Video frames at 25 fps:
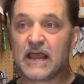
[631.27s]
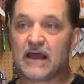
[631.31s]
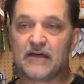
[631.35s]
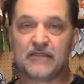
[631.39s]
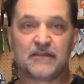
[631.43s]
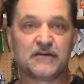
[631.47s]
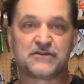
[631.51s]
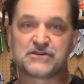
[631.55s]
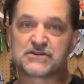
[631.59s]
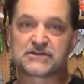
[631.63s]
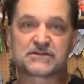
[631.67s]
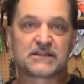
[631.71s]

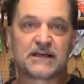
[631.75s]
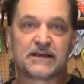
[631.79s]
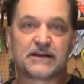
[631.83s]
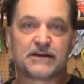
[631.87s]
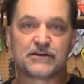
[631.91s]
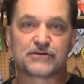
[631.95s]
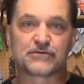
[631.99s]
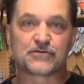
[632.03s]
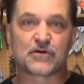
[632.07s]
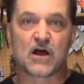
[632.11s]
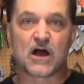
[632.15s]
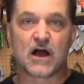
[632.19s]
and then just let
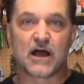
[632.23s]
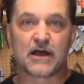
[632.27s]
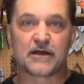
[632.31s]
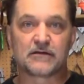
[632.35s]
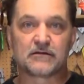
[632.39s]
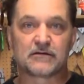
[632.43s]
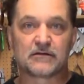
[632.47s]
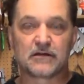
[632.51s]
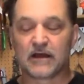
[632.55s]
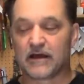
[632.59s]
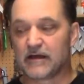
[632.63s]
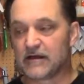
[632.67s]
it dry
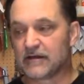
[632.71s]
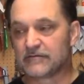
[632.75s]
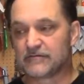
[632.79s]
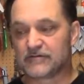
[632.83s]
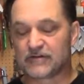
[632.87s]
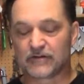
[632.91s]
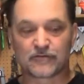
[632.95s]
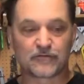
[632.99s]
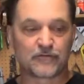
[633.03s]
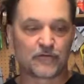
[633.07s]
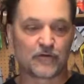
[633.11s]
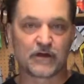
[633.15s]
and
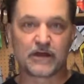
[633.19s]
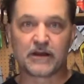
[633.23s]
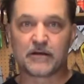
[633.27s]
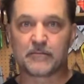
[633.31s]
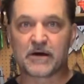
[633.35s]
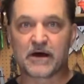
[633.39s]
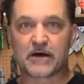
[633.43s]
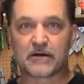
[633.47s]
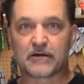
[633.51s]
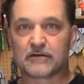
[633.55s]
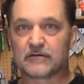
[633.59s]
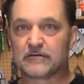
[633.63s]
just forget
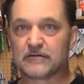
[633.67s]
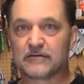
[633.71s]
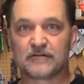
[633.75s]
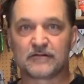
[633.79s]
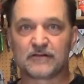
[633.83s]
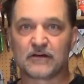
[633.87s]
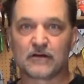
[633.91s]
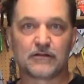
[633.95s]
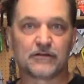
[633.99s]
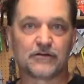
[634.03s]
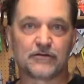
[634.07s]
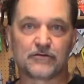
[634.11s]
about it
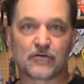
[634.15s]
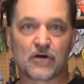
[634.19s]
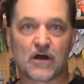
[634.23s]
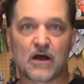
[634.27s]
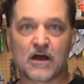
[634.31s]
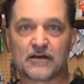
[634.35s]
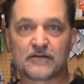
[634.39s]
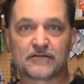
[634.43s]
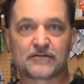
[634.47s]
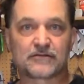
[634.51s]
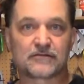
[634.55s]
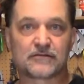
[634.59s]
until it
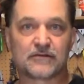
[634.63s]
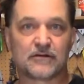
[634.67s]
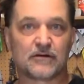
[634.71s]
dries.